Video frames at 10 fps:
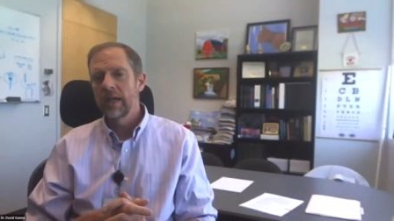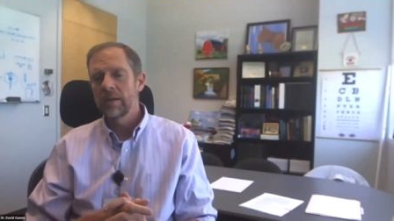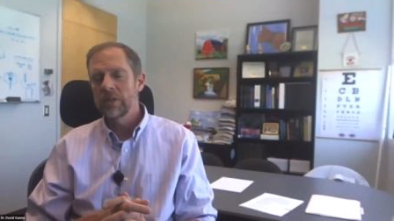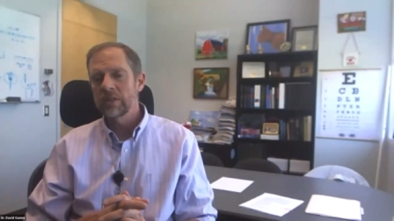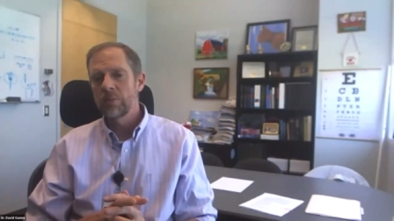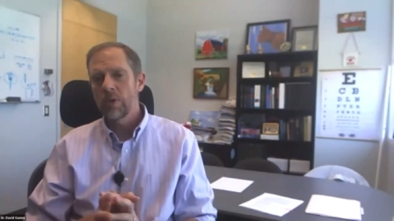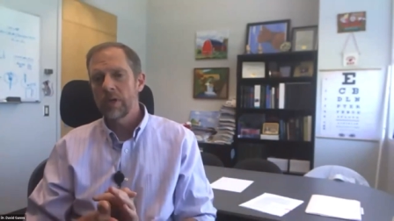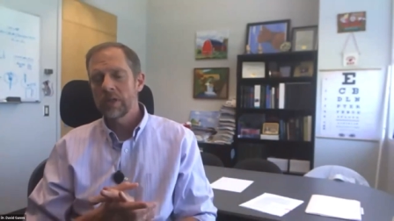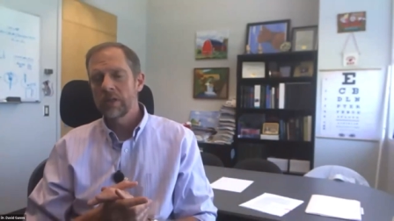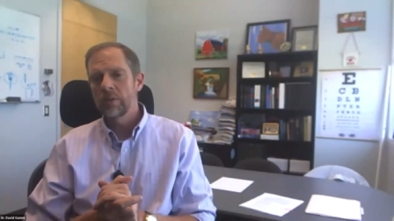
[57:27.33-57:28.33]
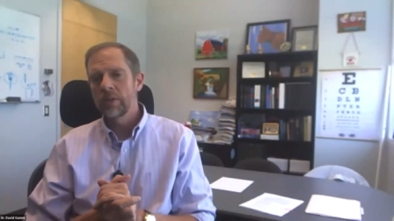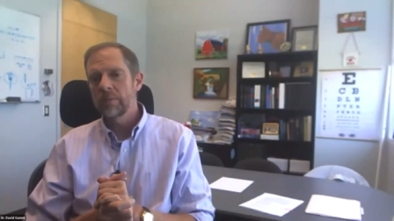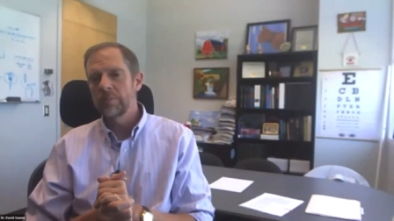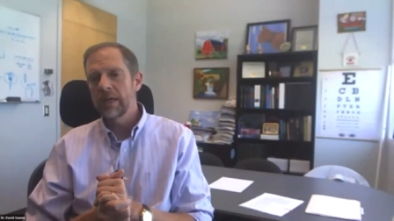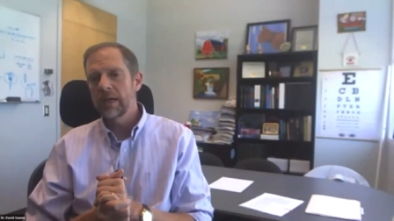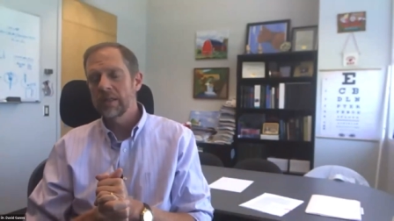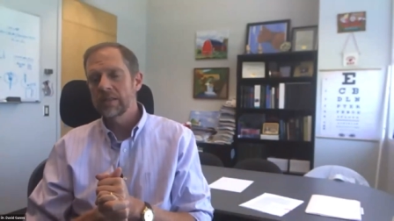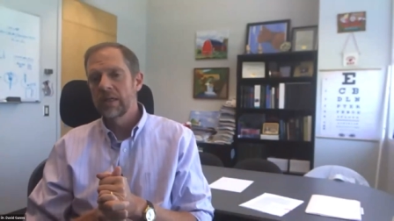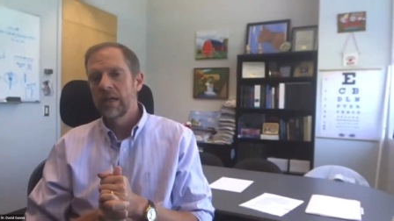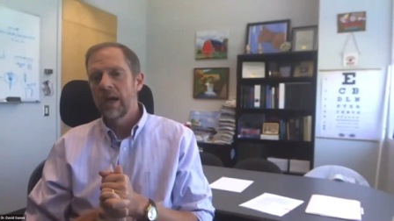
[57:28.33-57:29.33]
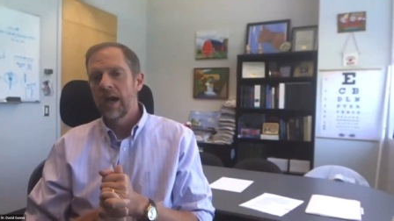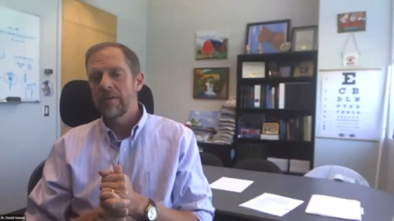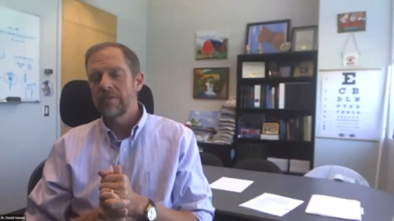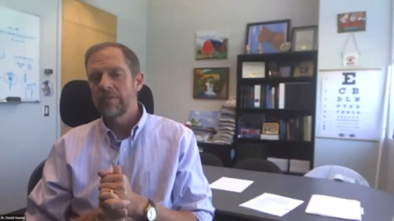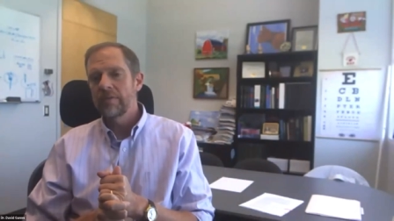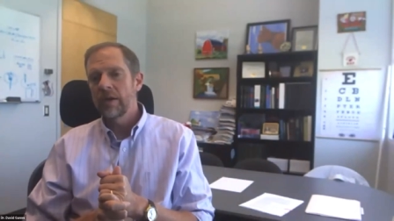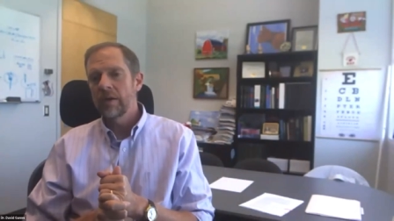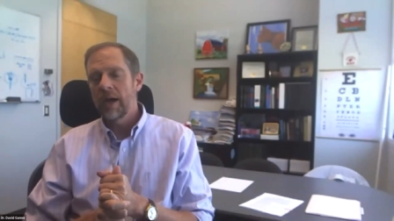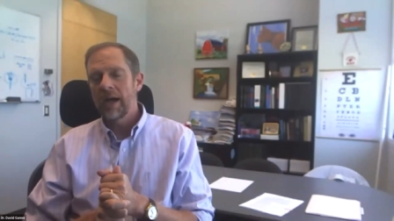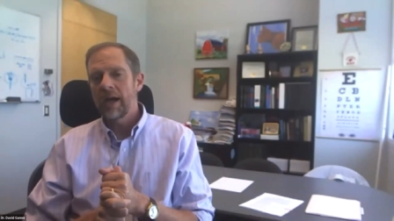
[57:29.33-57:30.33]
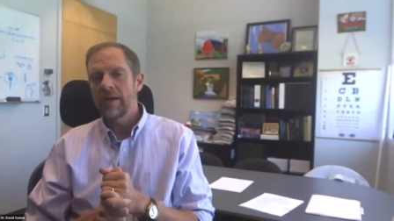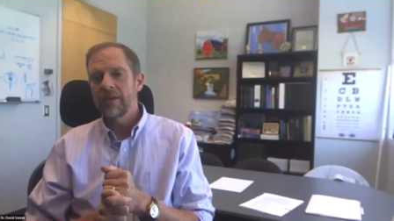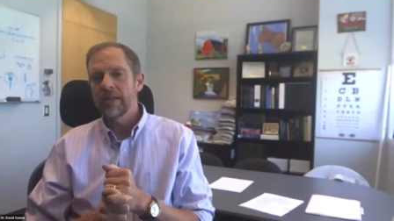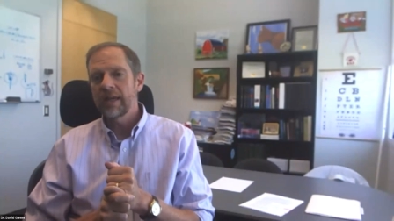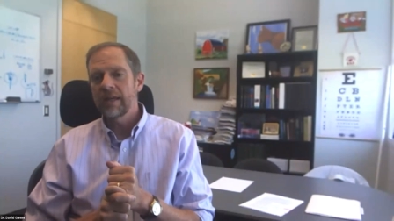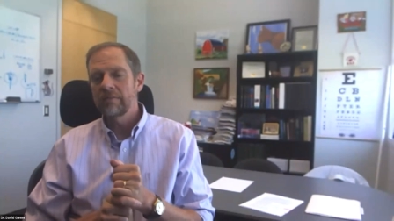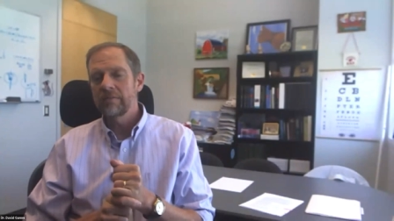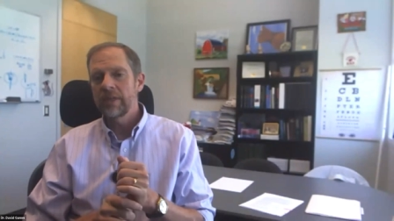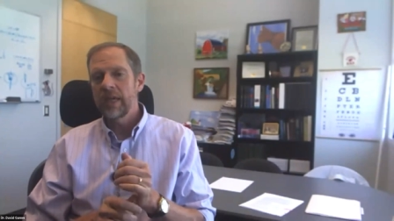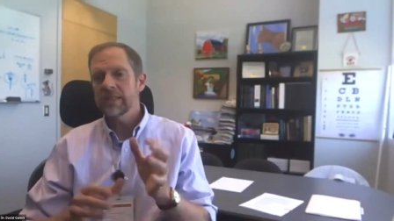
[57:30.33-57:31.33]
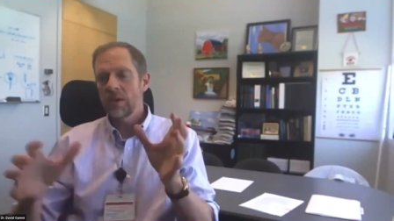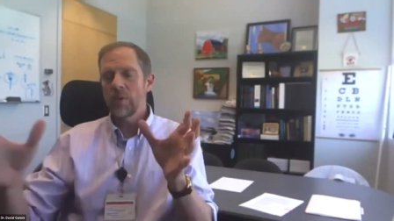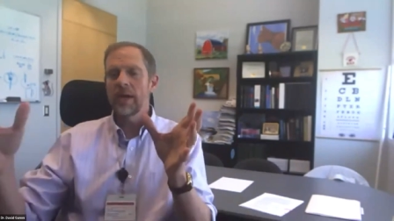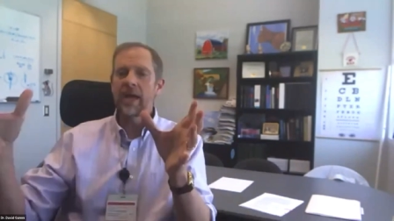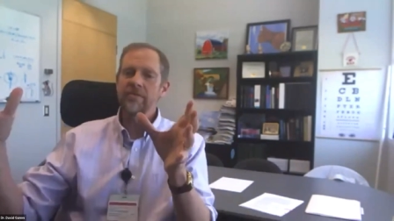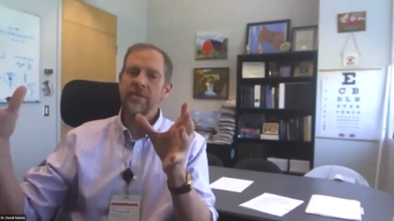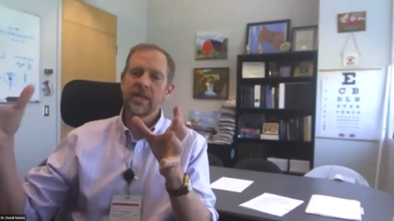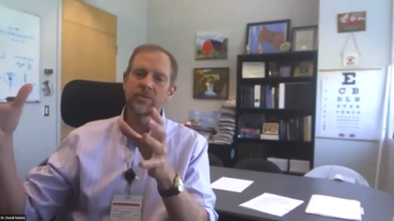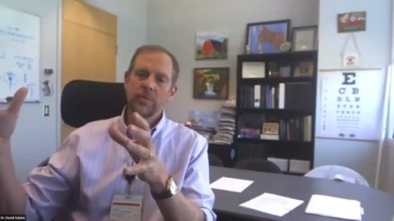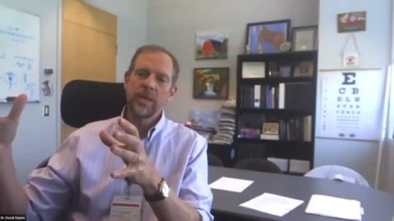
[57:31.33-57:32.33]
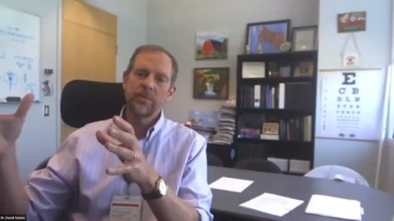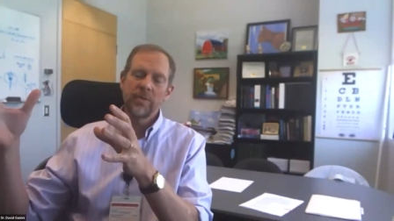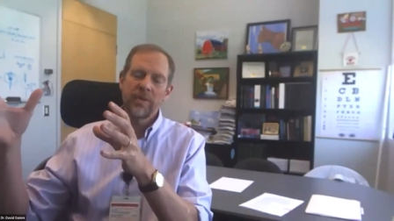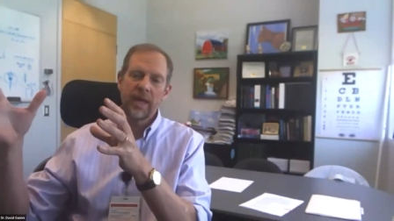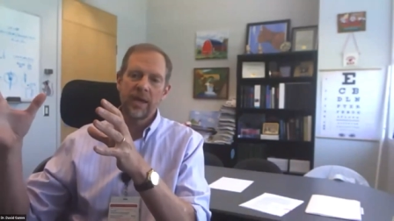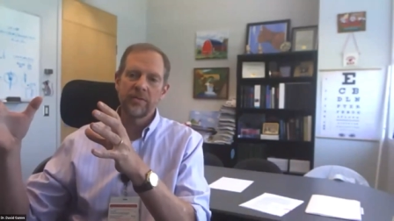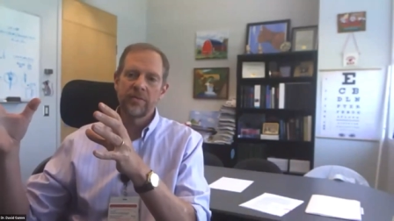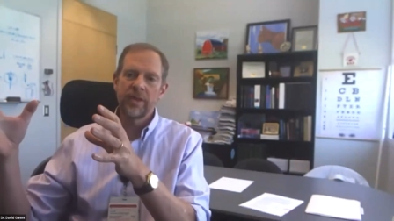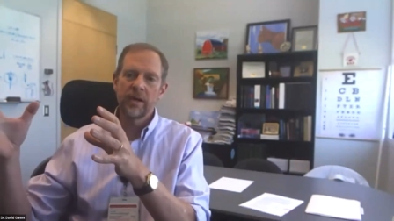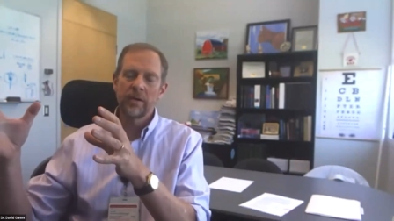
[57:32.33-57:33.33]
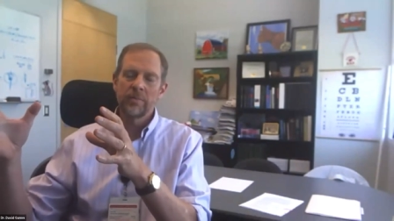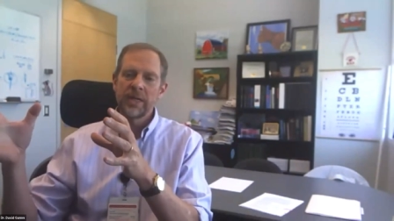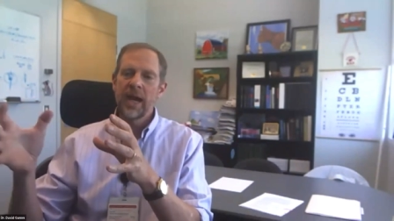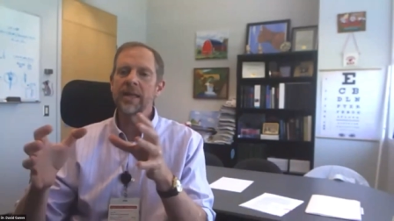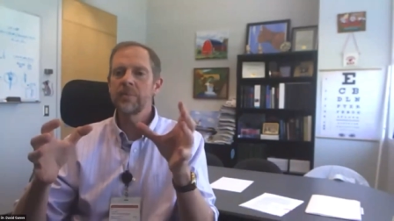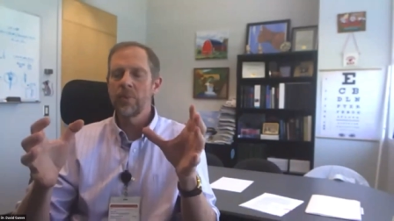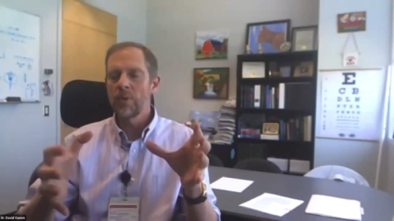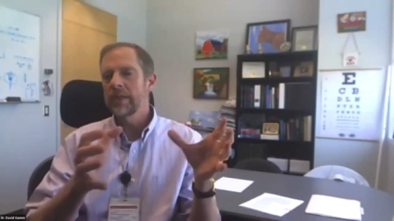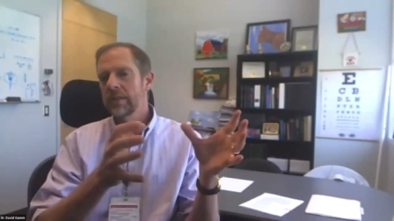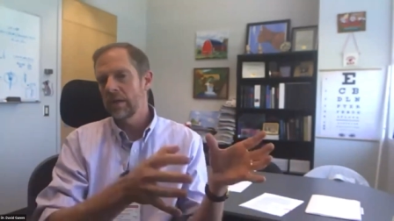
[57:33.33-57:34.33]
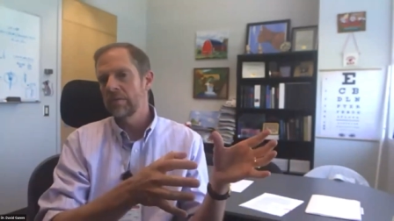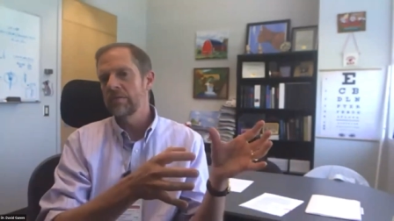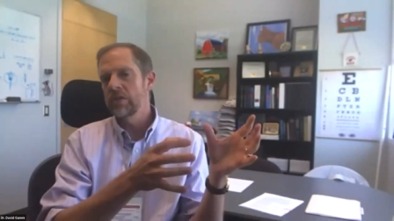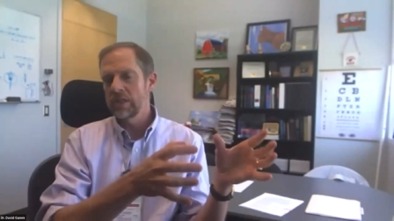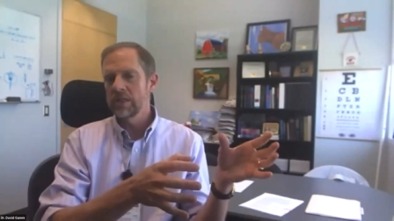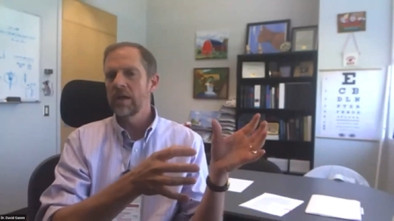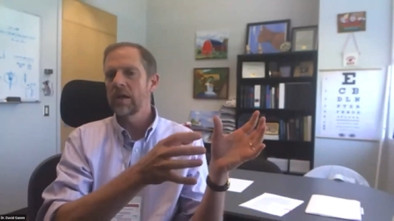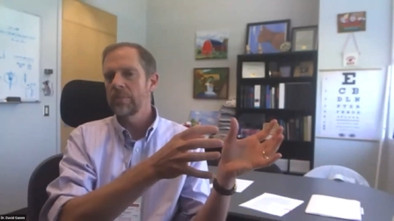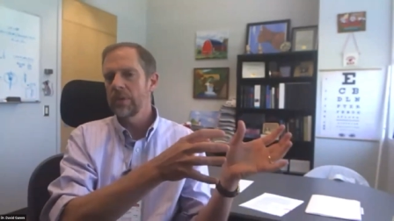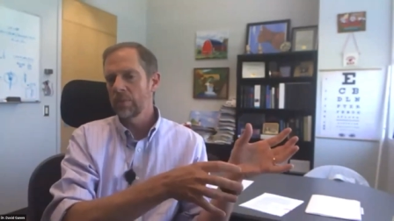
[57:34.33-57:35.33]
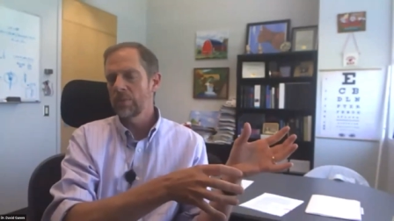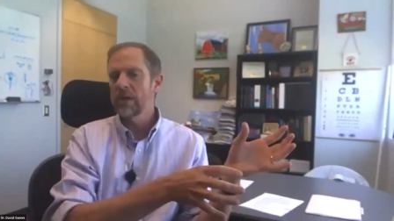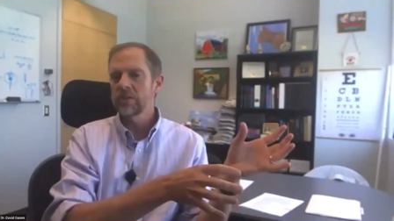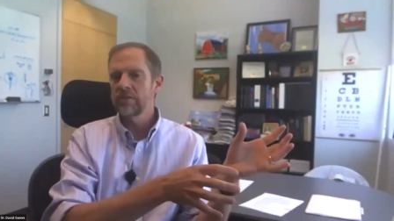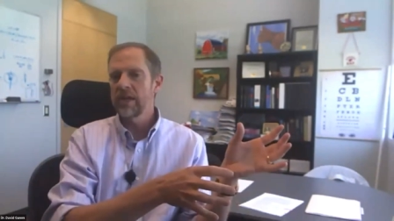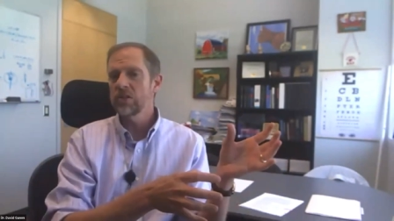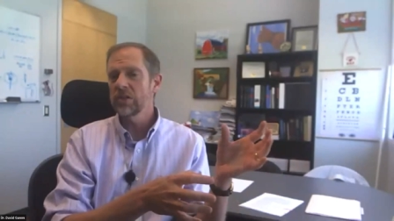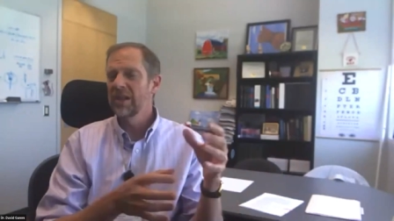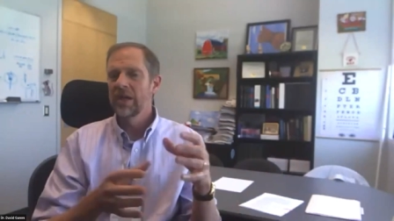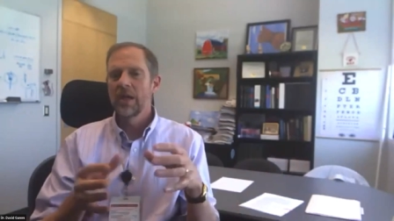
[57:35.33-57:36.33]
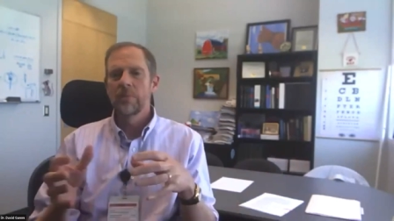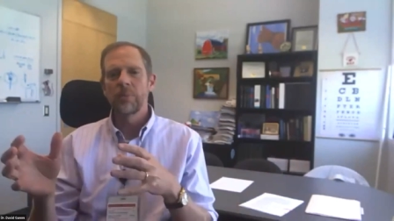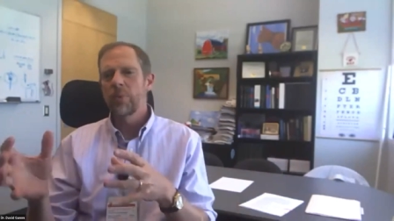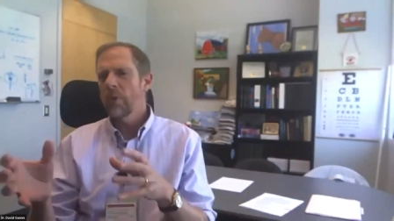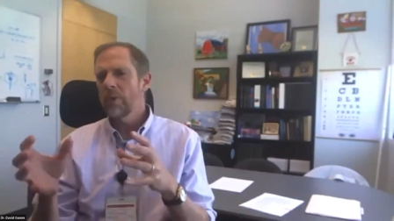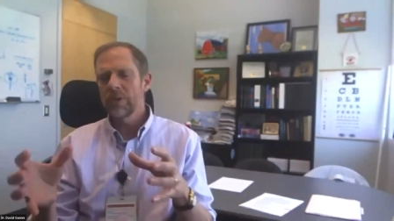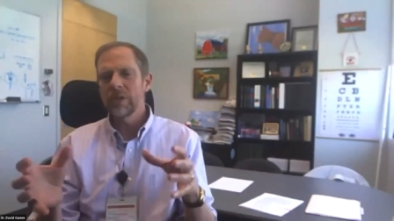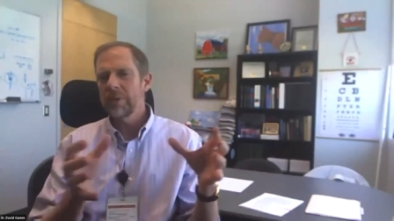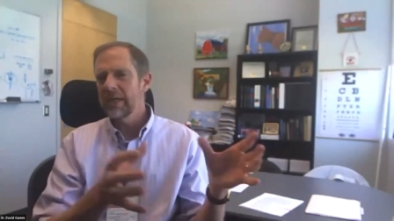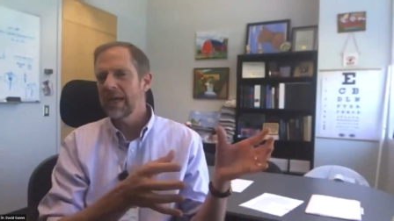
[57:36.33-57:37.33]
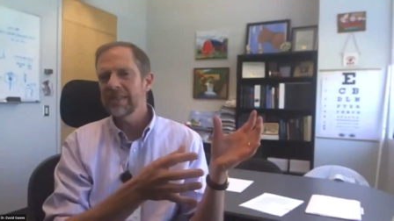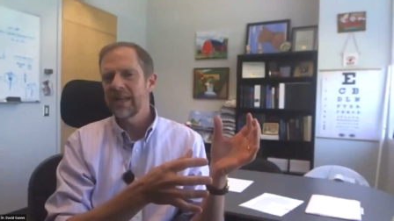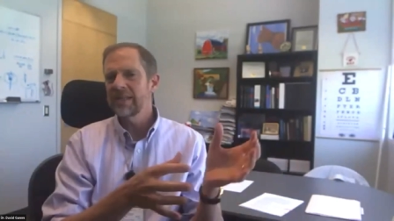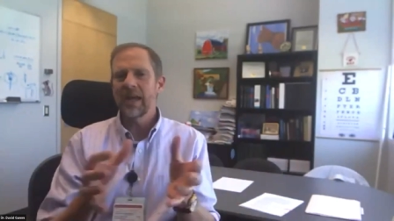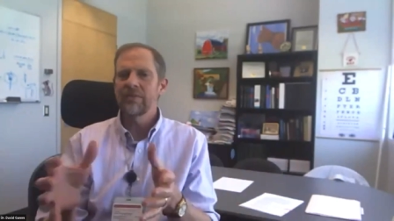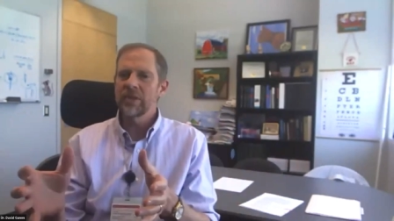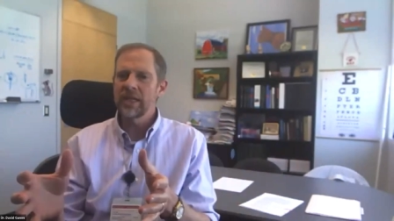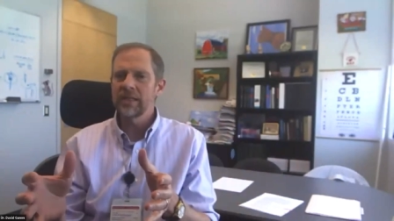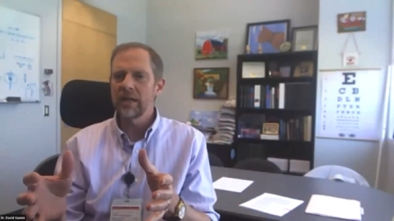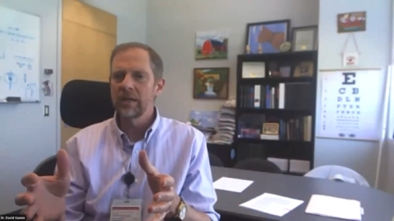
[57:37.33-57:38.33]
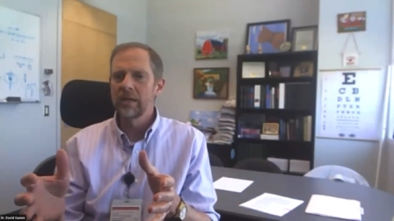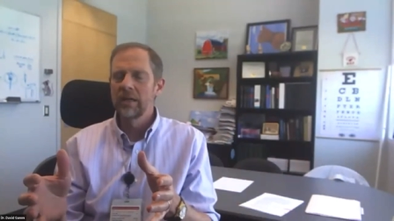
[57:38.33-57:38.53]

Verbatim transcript: and to be supported in doing it because I, you know, I, I feel like yes, I want to have things for people that have that are beyond the point of gene therapy or preservation. But boy, wouldn't it be nice not to ever get there?